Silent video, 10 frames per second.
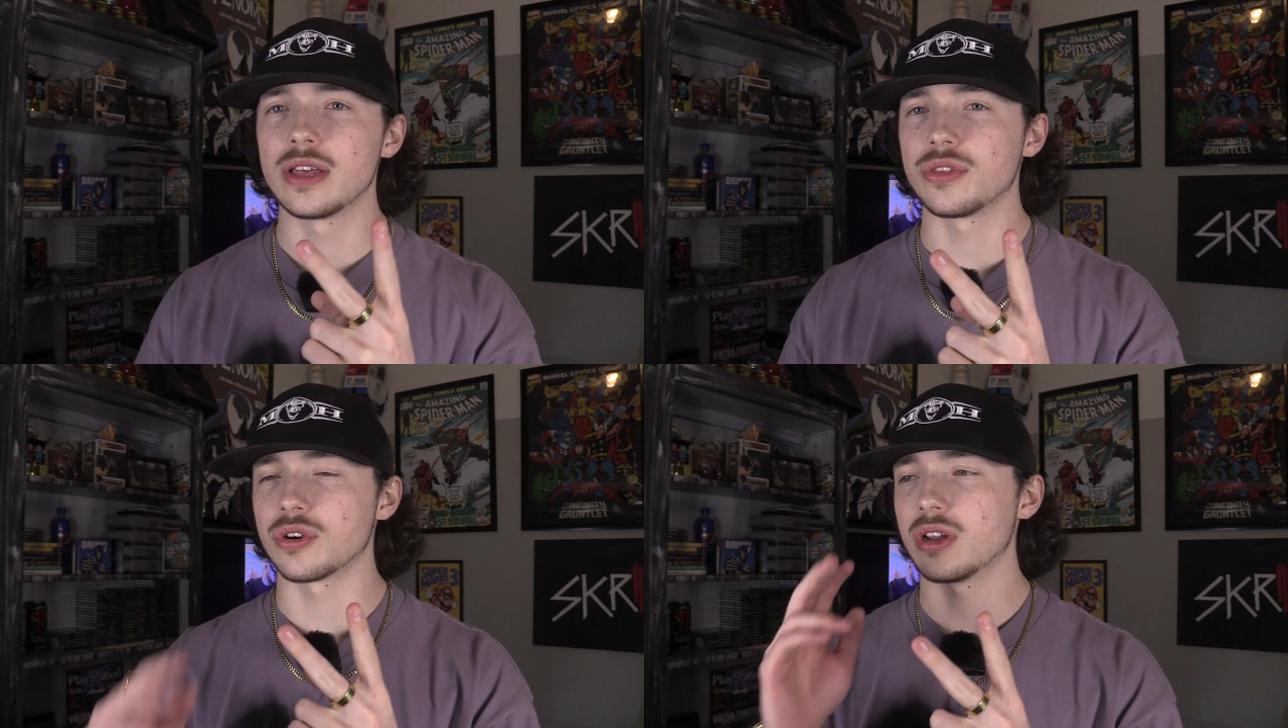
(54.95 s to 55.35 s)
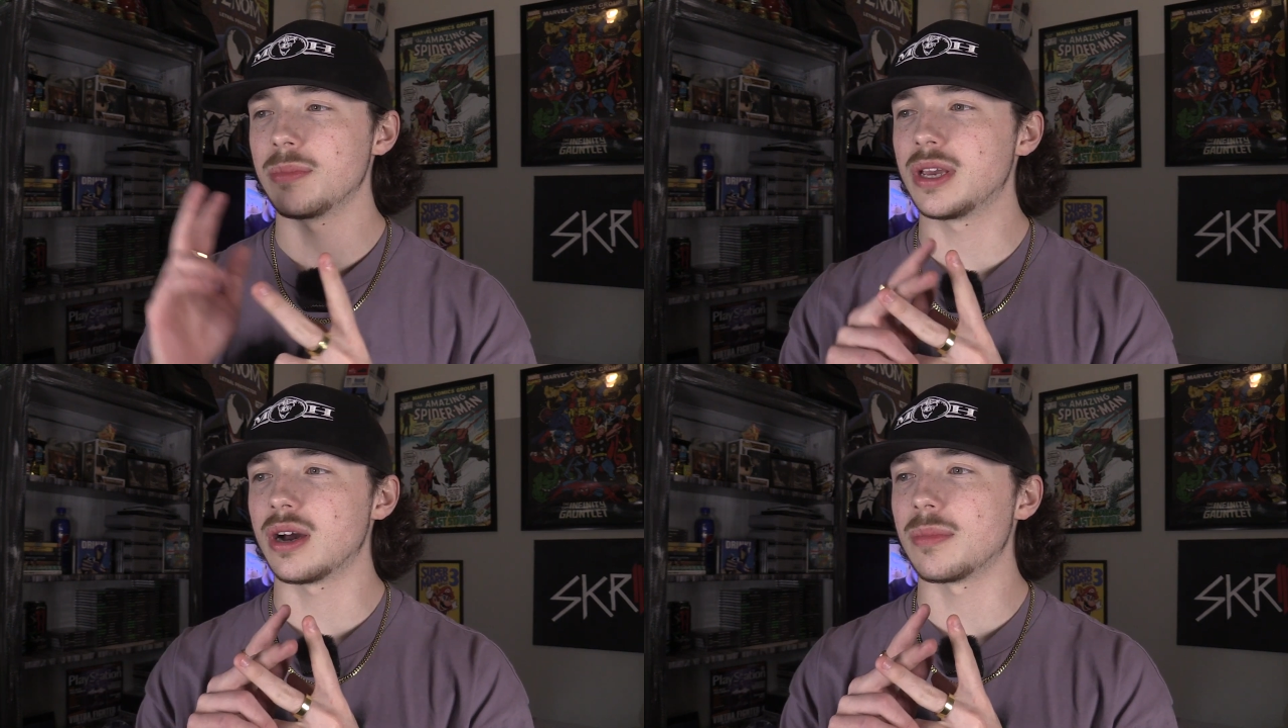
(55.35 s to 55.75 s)
They're going
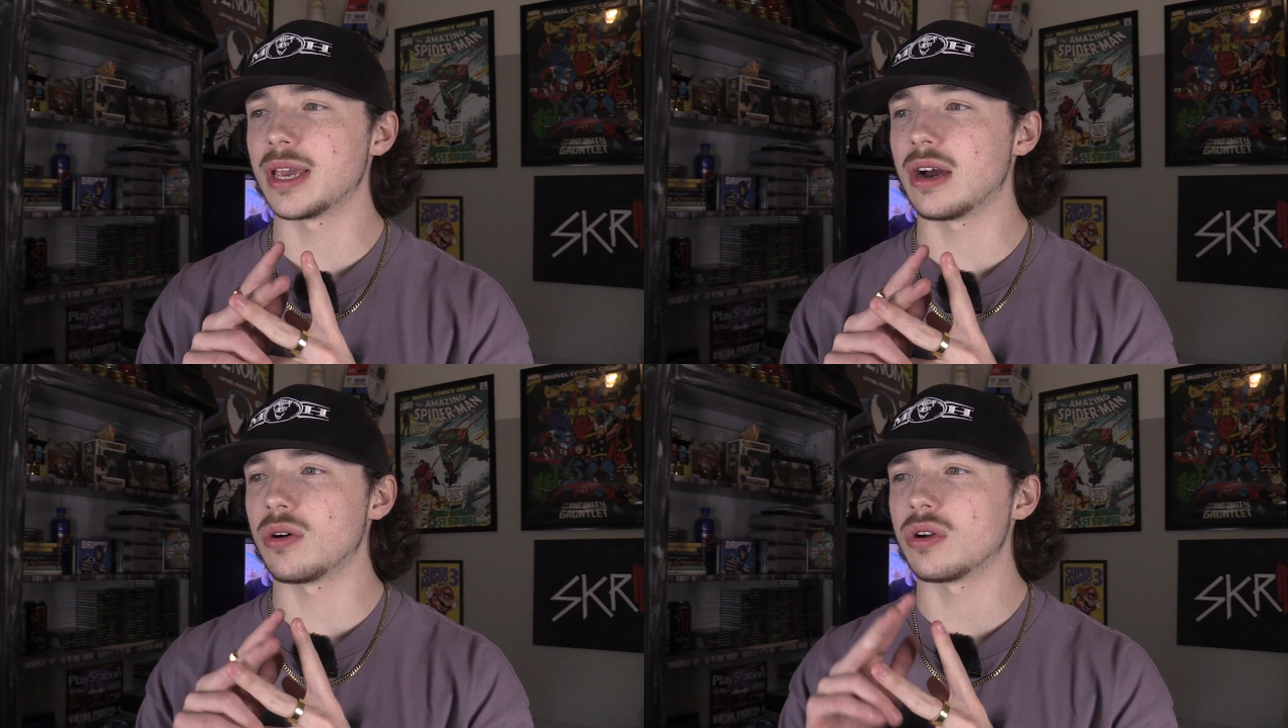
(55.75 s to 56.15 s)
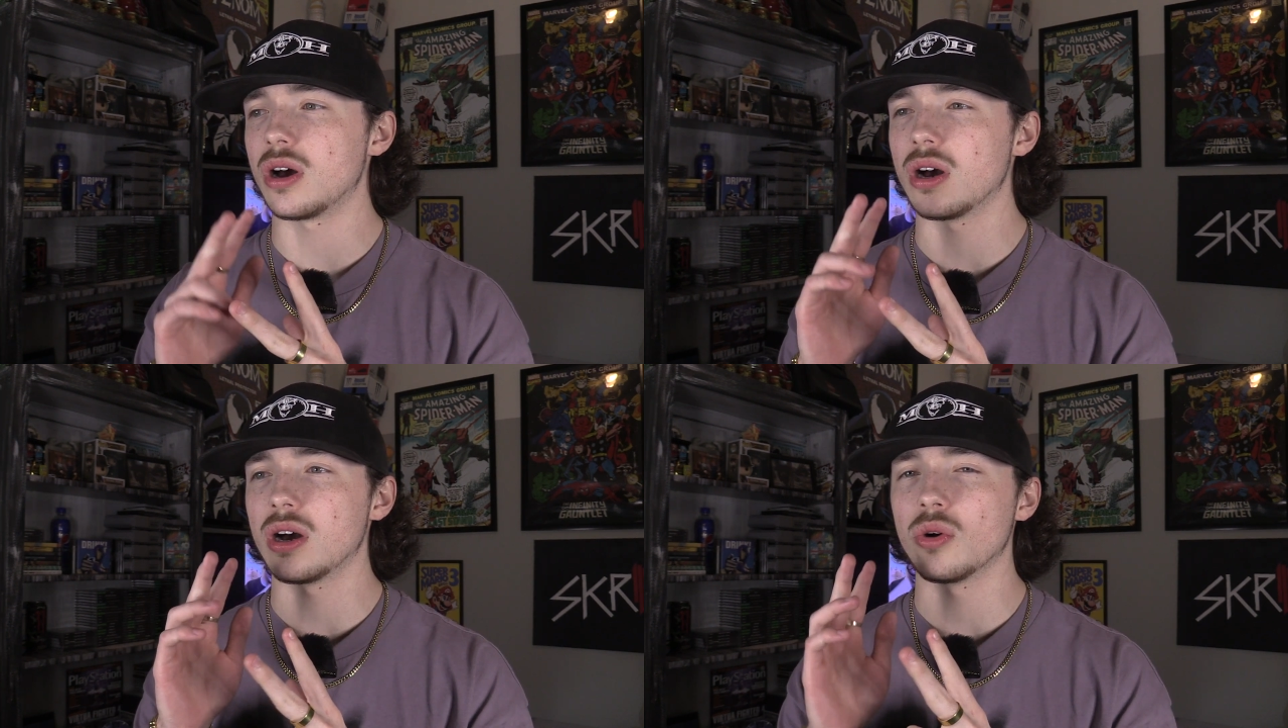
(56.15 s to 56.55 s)
to be coming out
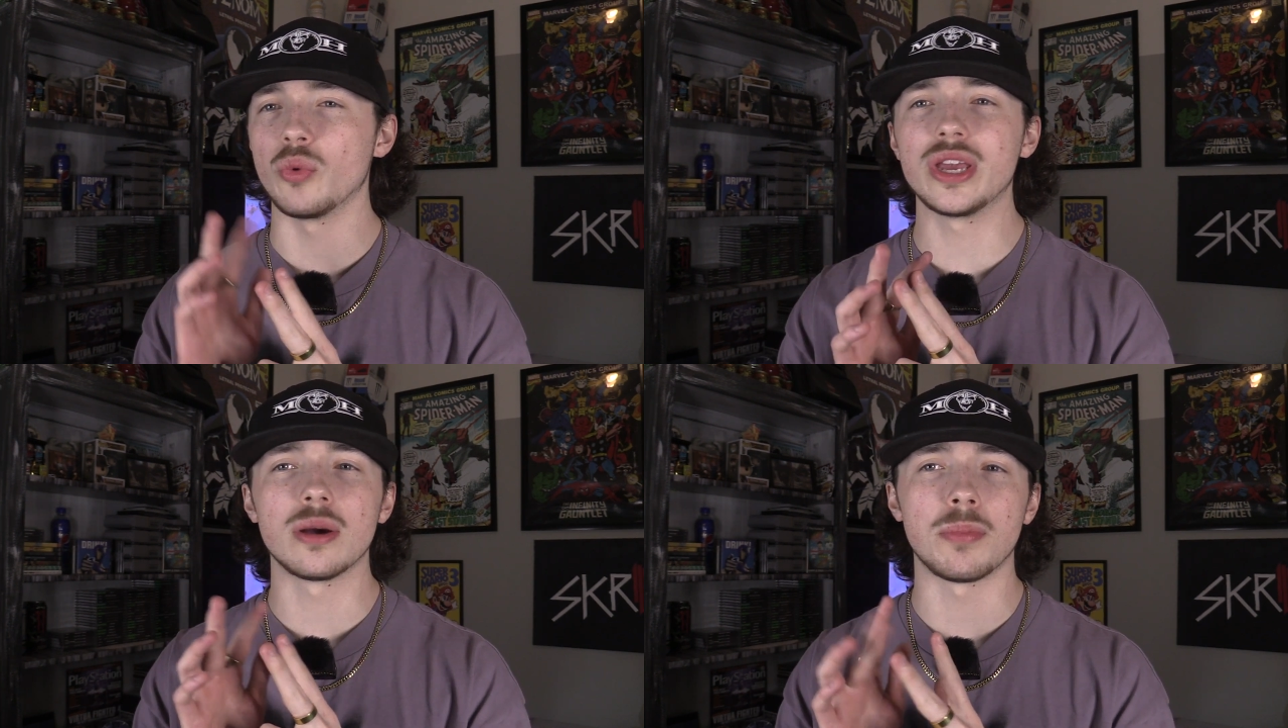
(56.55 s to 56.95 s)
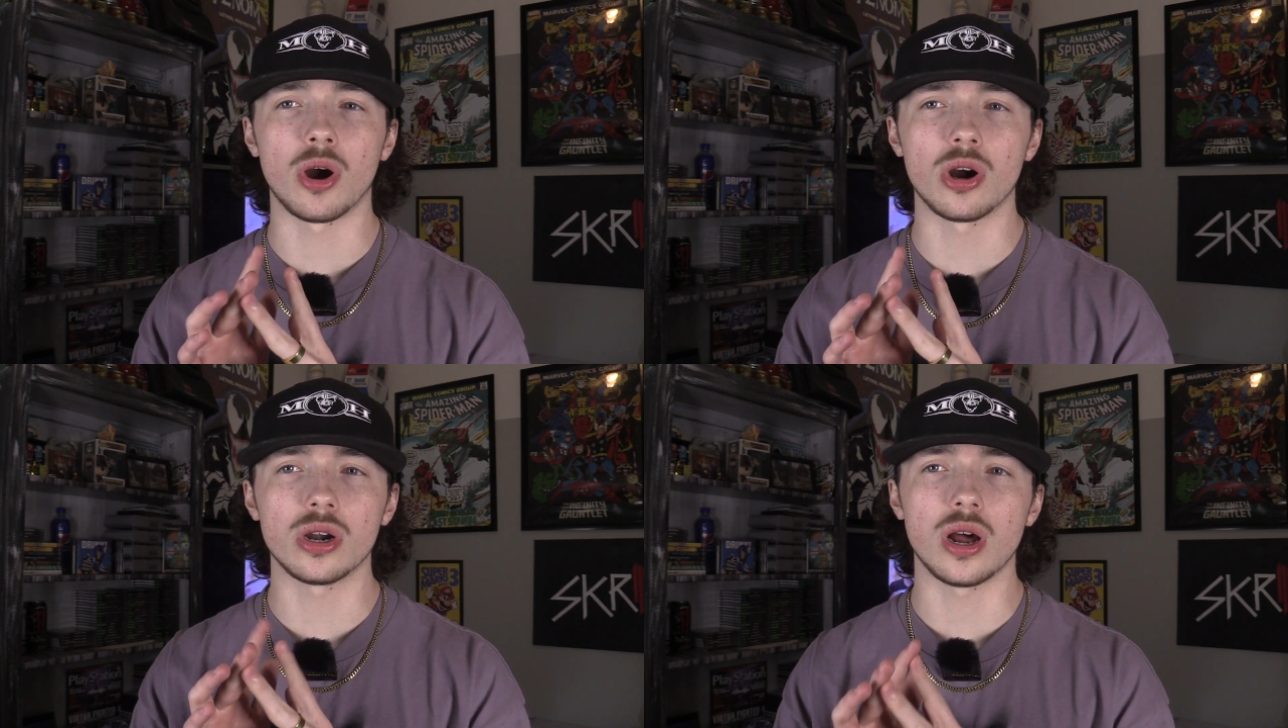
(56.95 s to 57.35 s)
a week
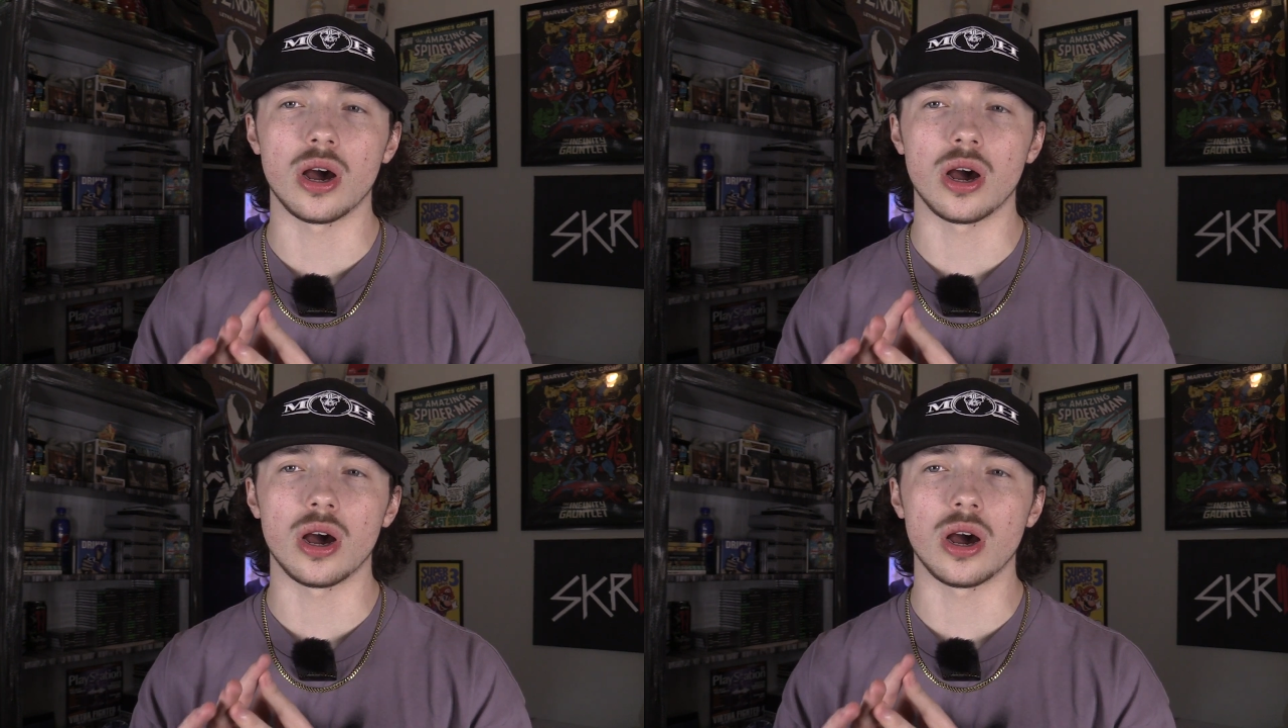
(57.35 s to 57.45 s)
apart